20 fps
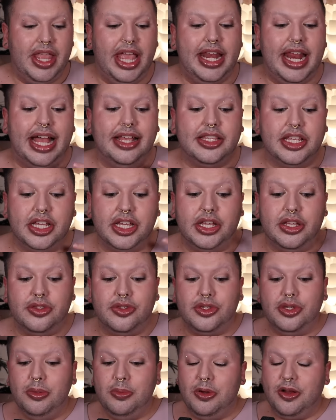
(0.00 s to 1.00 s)
And as a
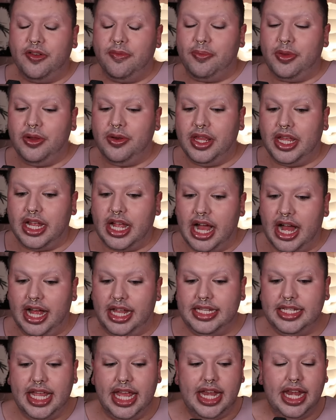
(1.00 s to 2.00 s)
consumer of beauty
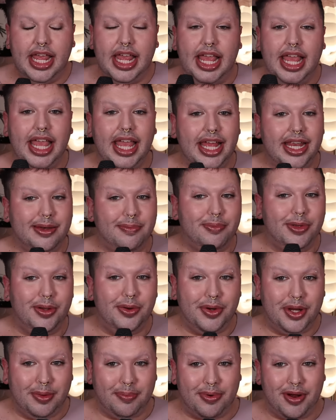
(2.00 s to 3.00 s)
content and
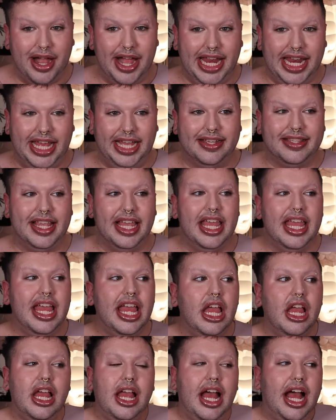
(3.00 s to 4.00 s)
beauty products,
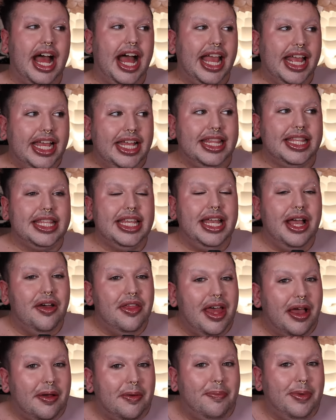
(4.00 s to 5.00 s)
I could see how
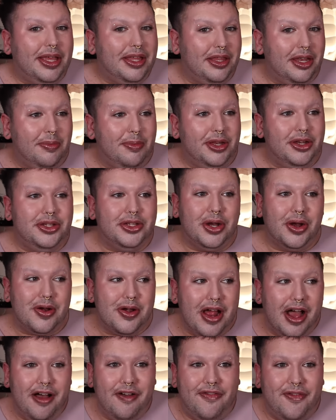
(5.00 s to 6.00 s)
that would be a little bit of
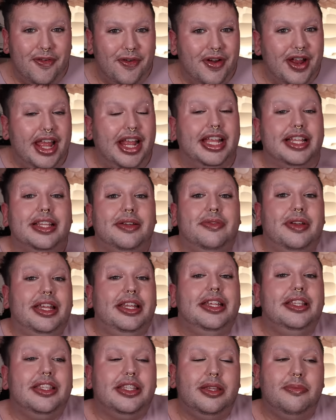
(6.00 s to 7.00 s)
turnoff for it because it
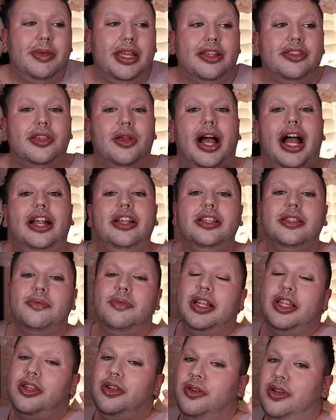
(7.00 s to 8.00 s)
is to me. So I just
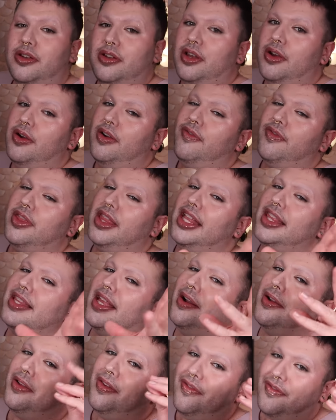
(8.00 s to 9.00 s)
want you to know if that's
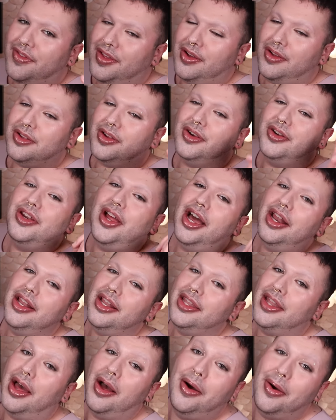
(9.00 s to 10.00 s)
how you feel, you're not
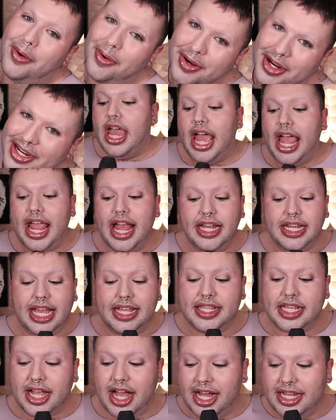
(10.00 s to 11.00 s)
alone. And
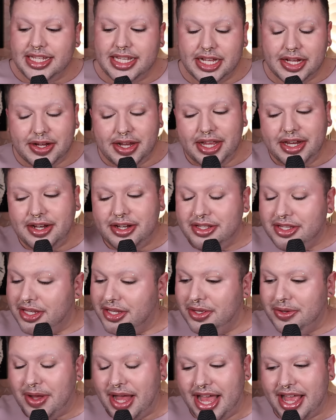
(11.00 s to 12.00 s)
as a content creator
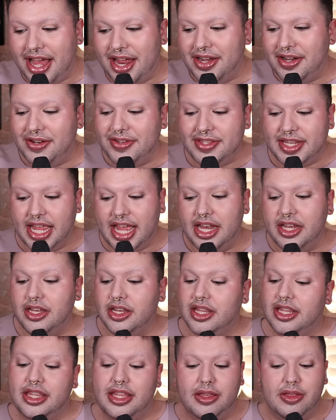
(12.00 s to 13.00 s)
too, I understand
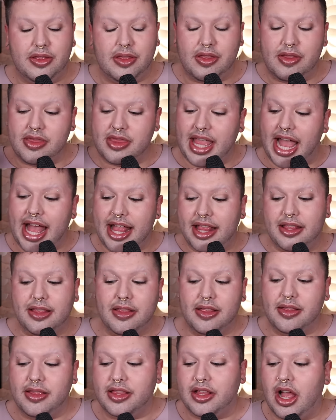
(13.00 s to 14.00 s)
that
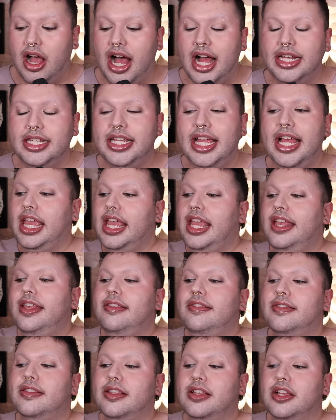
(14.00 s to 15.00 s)
content
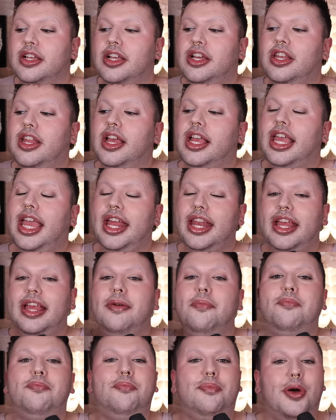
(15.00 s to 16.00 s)
is going to get
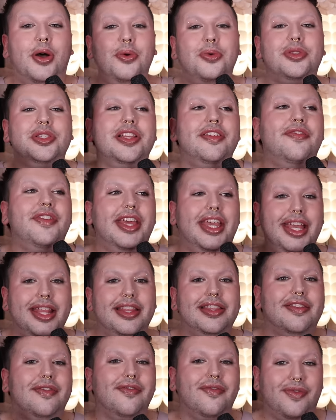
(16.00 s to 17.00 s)
most of
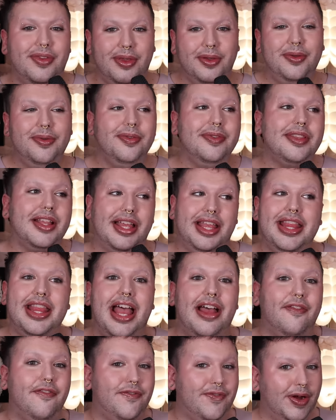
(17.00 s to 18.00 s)
its views in
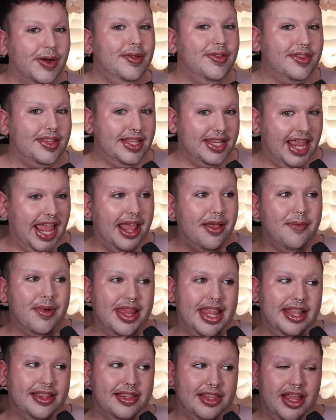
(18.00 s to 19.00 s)
that first day when
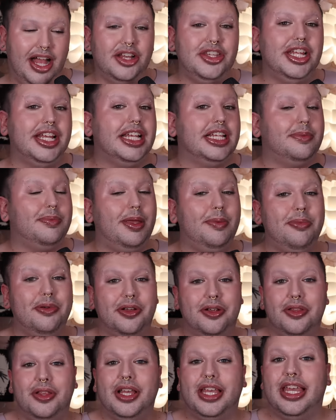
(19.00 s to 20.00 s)
it's launching because people
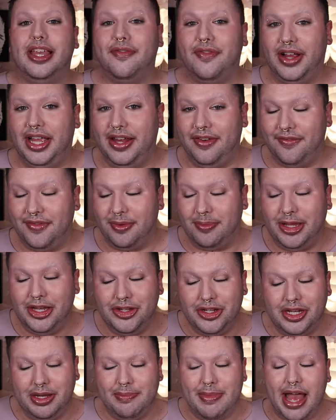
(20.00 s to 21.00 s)
are looking for
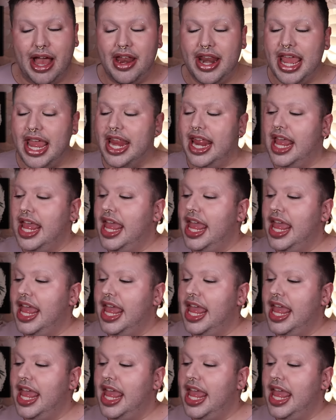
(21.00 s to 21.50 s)
information about it.